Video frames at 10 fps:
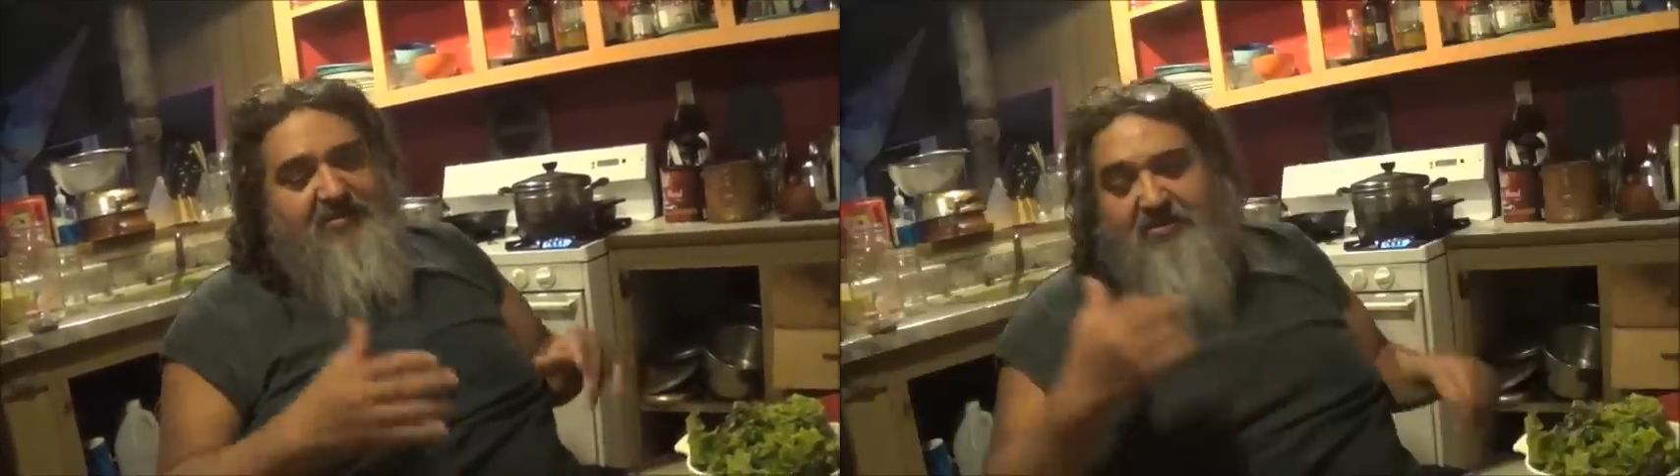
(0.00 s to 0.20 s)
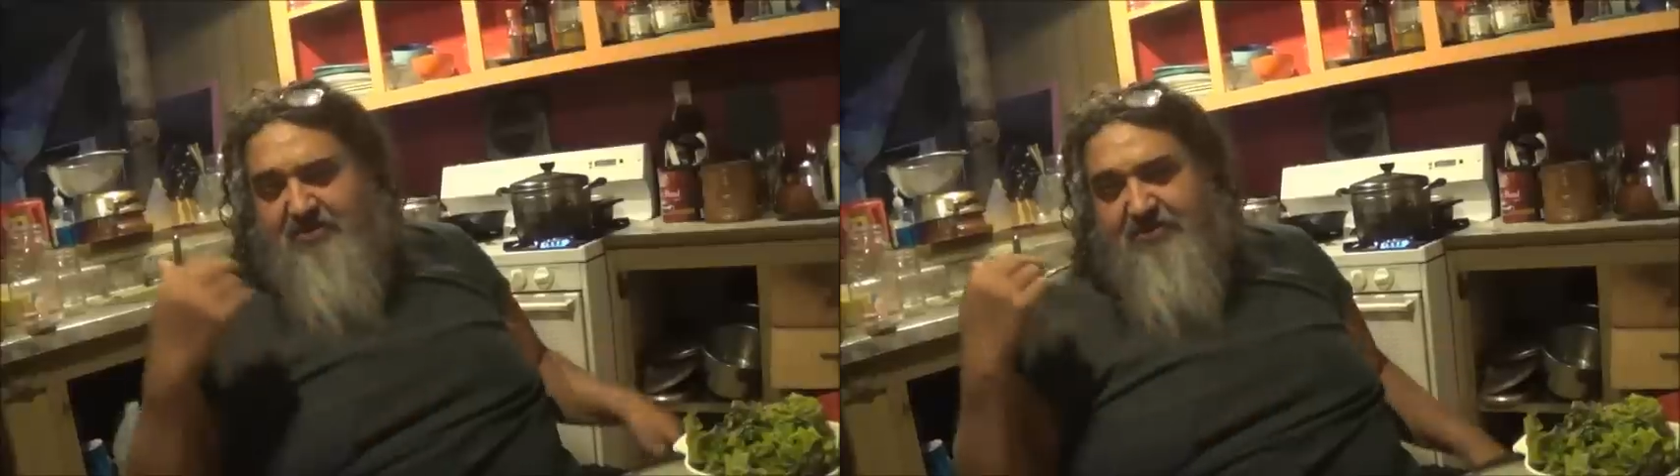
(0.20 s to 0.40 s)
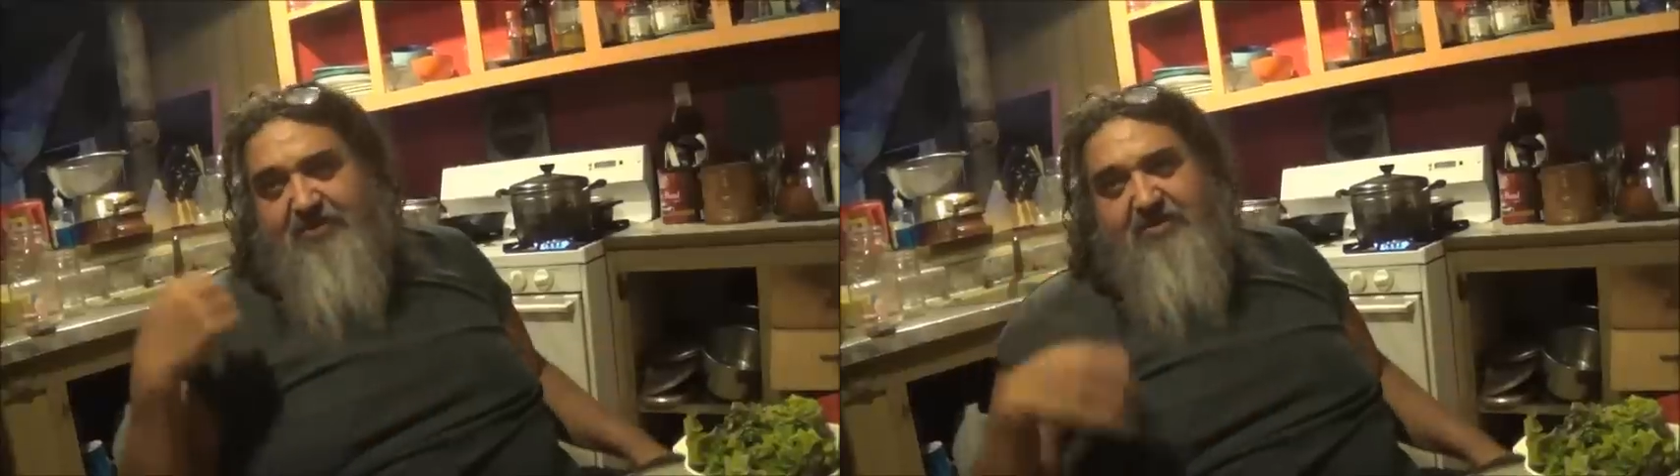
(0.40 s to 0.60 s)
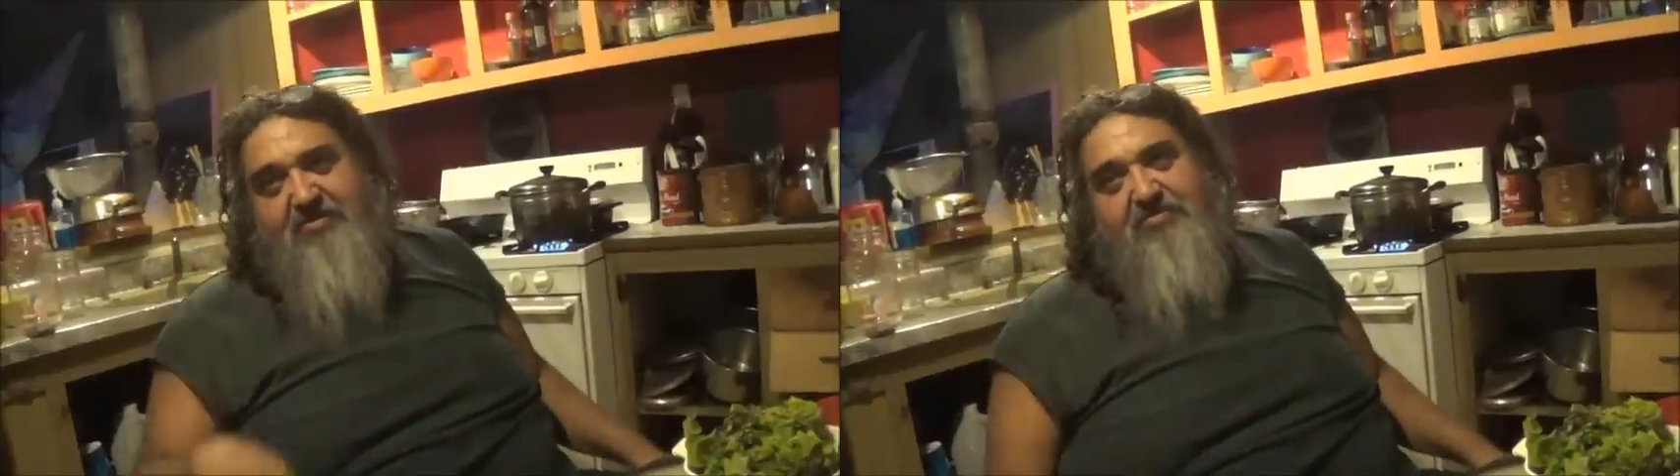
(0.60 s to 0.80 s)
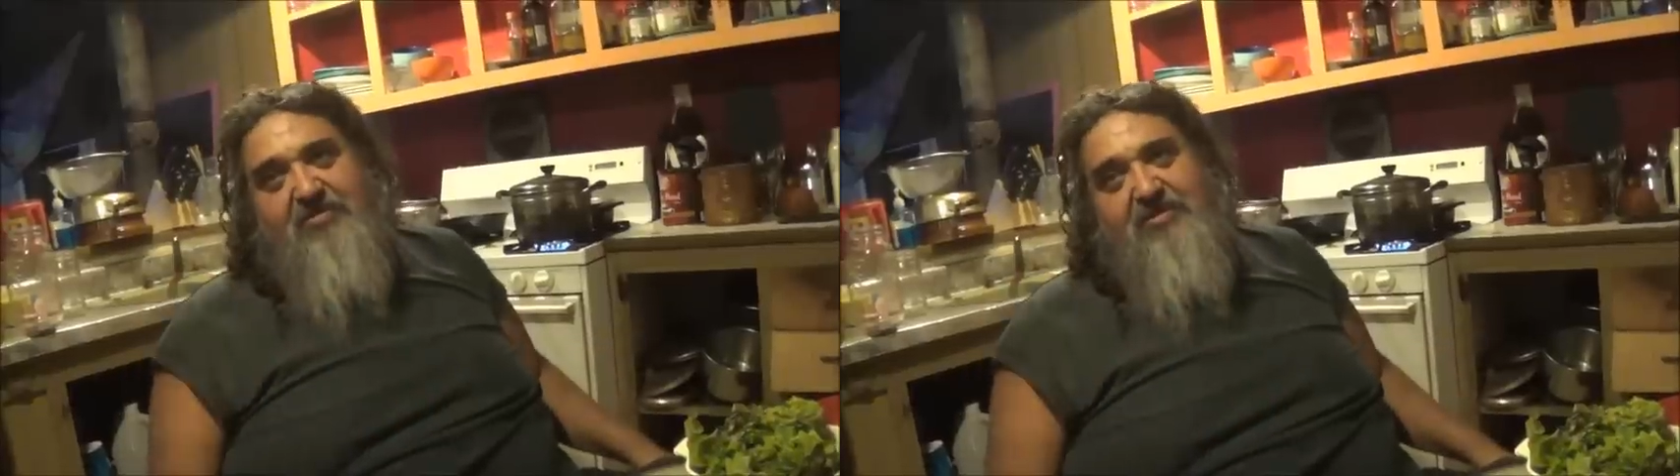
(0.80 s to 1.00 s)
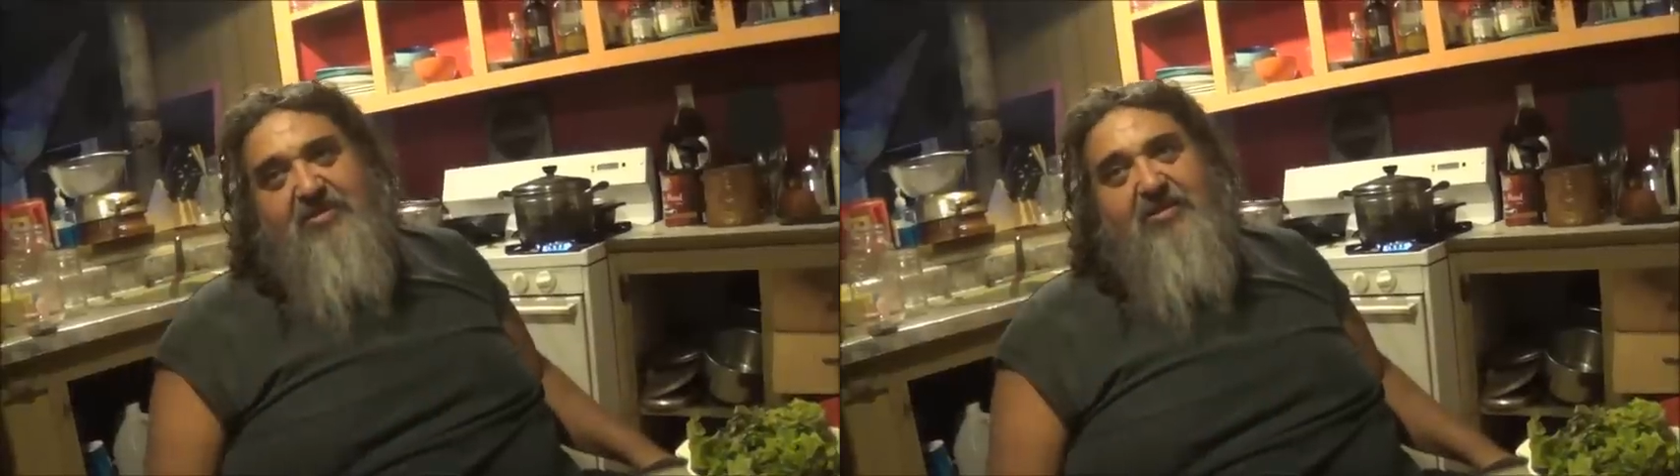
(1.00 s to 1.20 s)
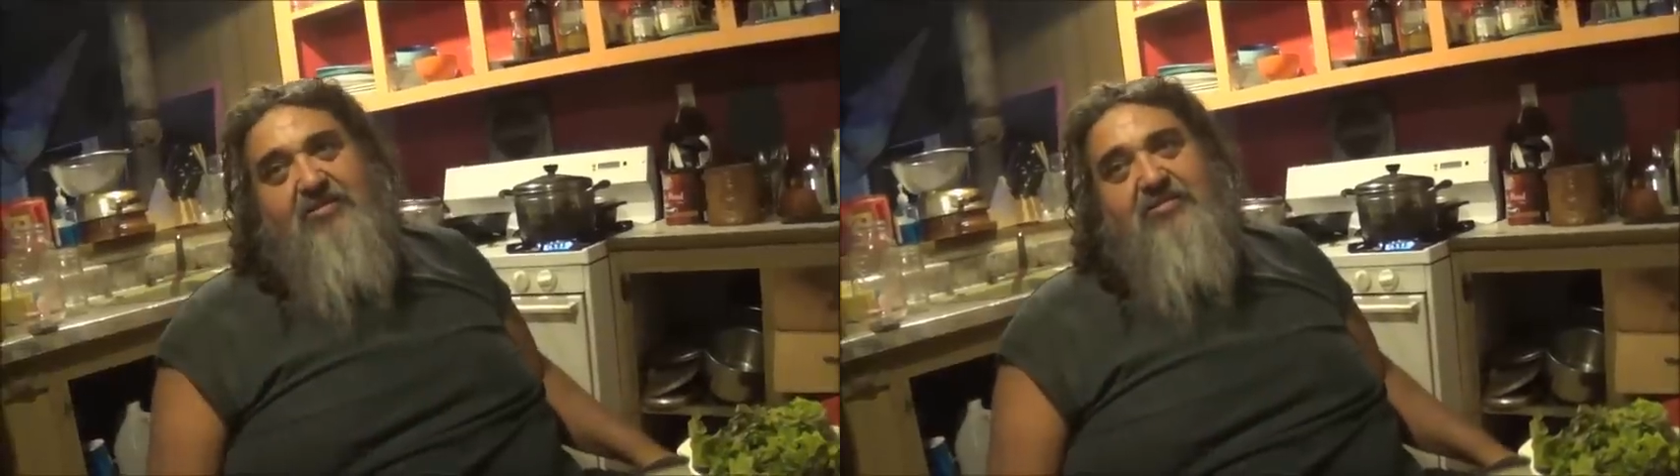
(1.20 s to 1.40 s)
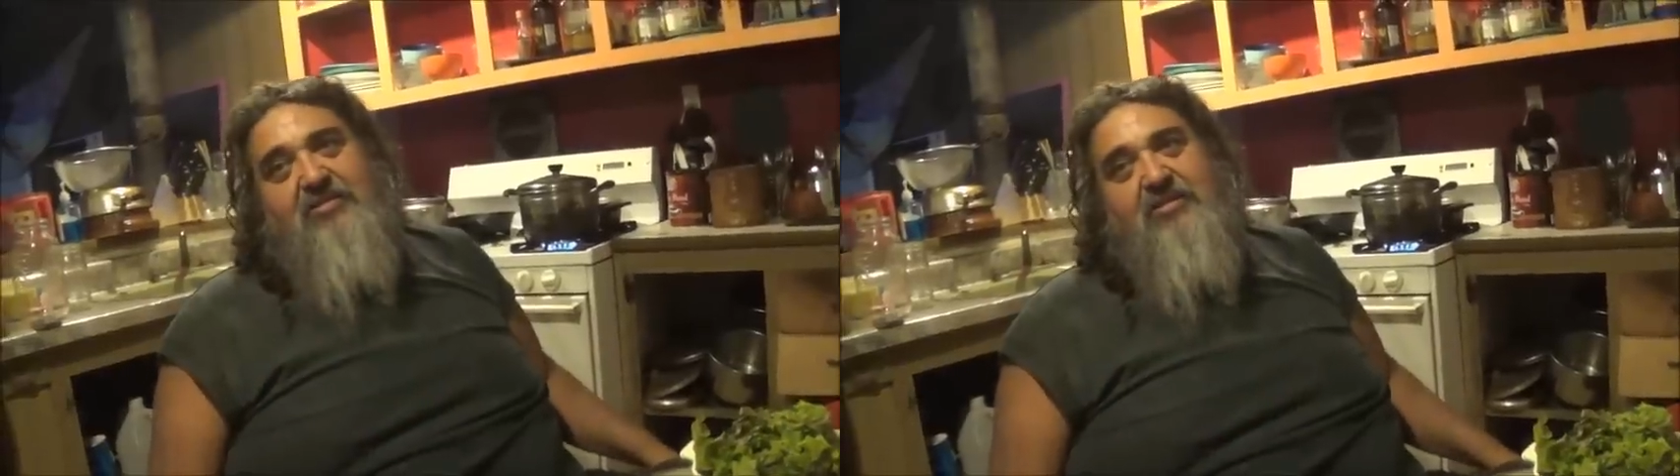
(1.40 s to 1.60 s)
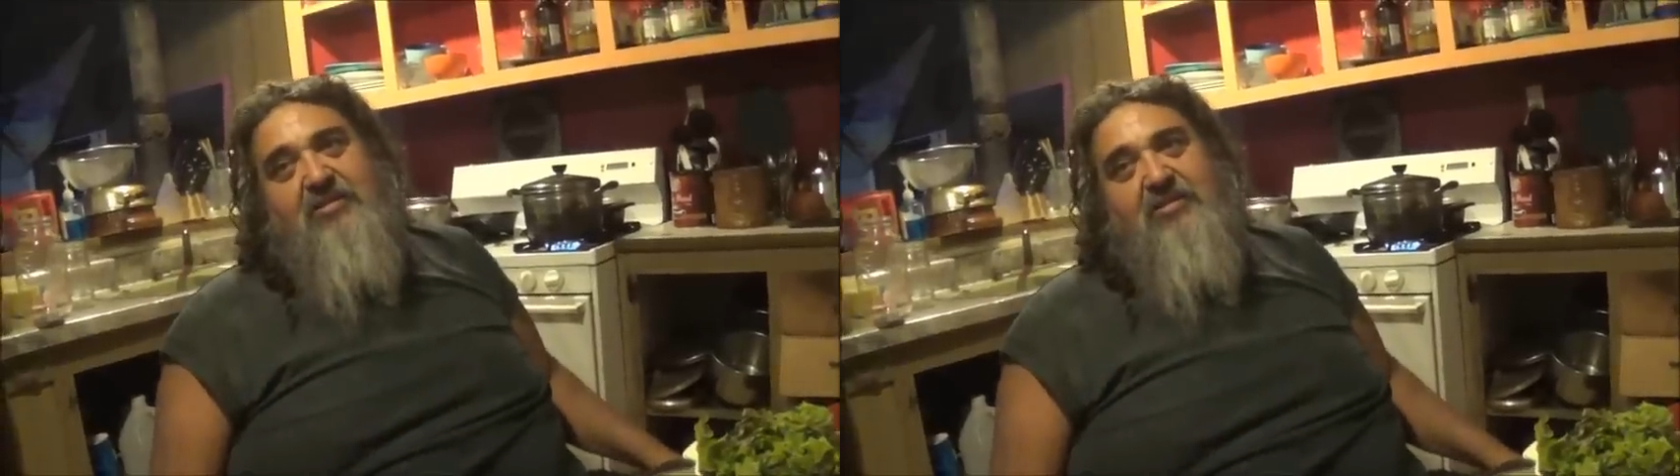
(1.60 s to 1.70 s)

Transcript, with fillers: to fix one of the dogs.